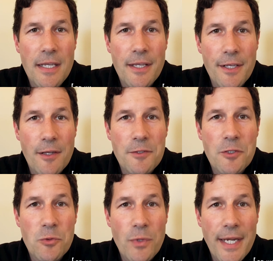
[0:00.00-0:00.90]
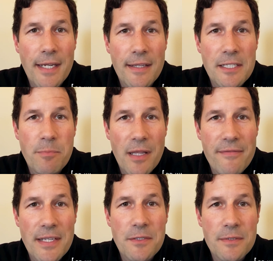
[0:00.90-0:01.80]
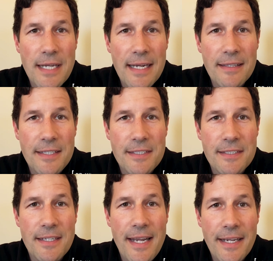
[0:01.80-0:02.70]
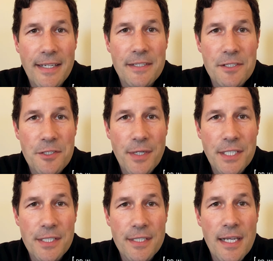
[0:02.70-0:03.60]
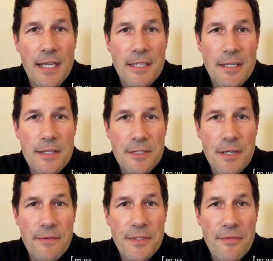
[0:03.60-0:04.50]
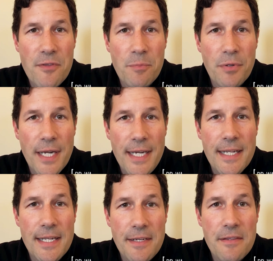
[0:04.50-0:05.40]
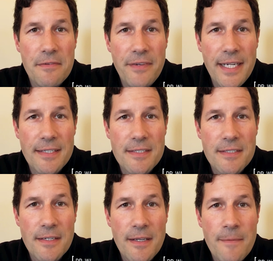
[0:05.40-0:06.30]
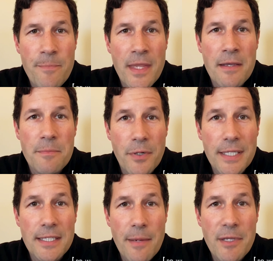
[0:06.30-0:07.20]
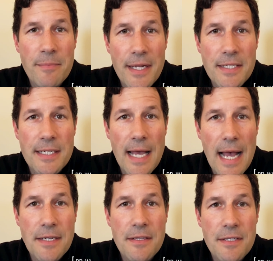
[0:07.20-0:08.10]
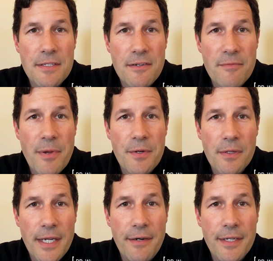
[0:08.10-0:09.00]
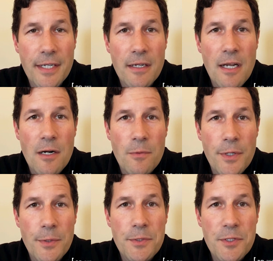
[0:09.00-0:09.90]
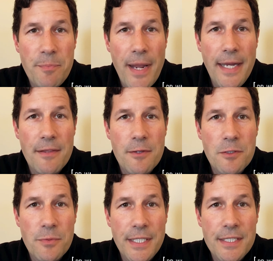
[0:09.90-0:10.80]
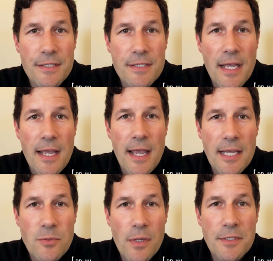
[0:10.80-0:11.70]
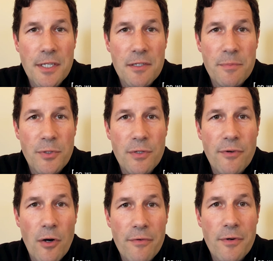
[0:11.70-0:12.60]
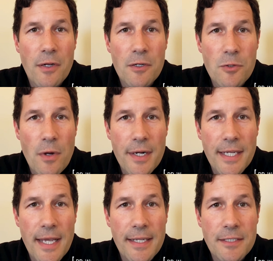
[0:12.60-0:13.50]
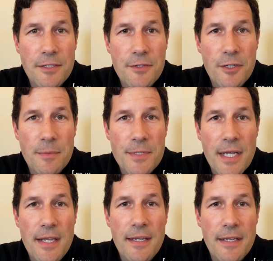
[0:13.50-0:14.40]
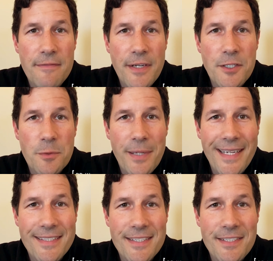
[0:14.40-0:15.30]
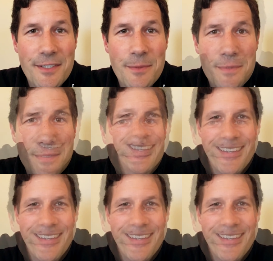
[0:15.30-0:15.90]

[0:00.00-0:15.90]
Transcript: It also regulates blood vessel dilation and constriction to the surface of the brain and into the face. Putting numbing medicine onto this nerve bundle area reduces pain in those regions as well as can improve overall chronic headache syndromes and facial pain syndromes.